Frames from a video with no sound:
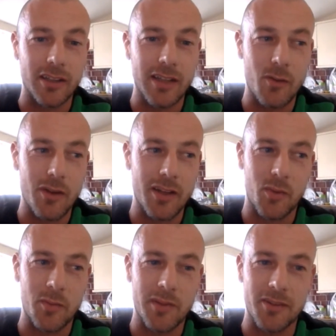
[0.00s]
Yeah, it's
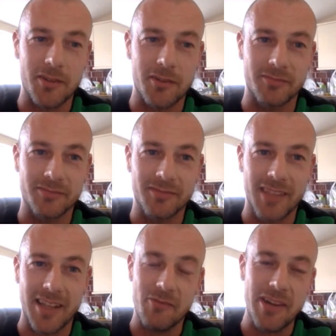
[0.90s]
probably well,
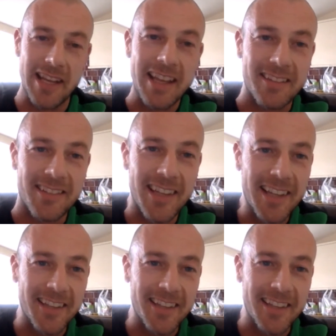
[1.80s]
it is.